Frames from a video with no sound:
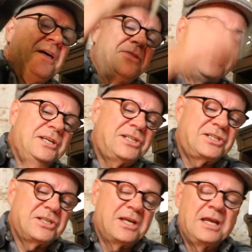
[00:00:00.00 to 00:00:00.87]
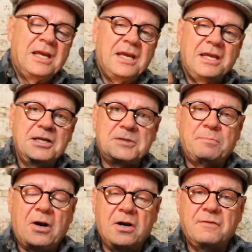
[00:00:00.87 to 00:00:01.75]
This is
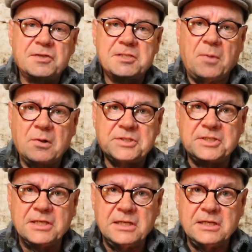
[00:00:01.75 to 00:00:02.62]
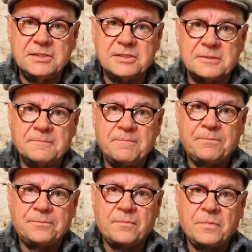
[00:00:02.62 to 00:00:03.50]
part of a small series
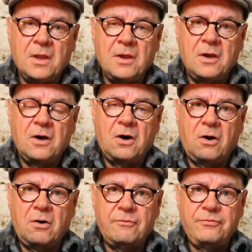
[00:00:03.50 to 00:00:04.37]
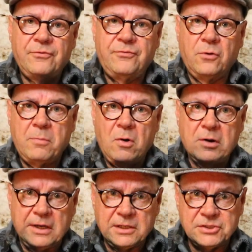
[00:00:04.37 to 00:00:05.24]
of four
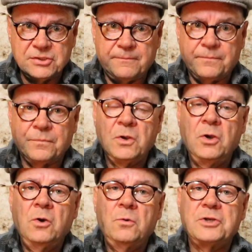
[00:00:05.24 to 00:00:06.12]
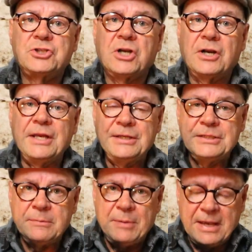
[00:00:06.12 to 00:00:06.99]
bottlings, which are
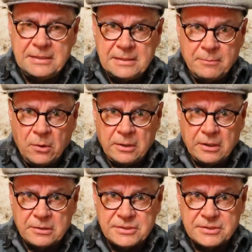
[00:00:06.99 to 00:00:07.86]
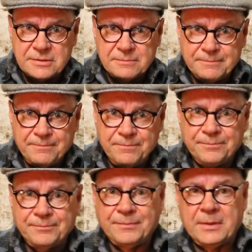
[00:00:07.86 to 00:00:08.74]
independent bottles.
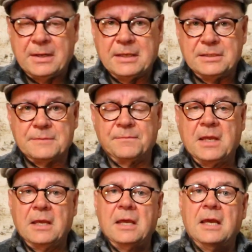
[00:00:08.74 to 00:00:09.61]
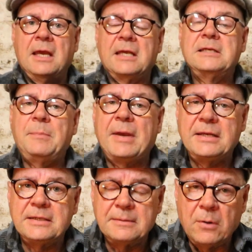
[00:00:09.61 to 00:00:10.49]
Right.
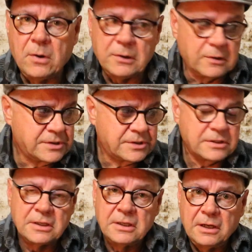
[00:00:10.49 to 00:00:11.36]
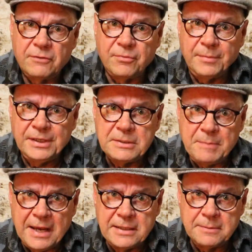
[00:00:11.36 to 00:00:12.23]
Independent bottles are from
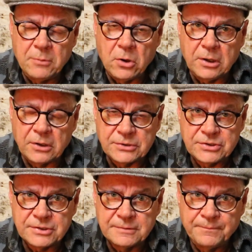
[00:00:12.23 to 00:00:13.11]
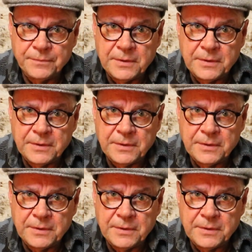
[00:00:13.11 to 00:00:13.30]
independent bottlers.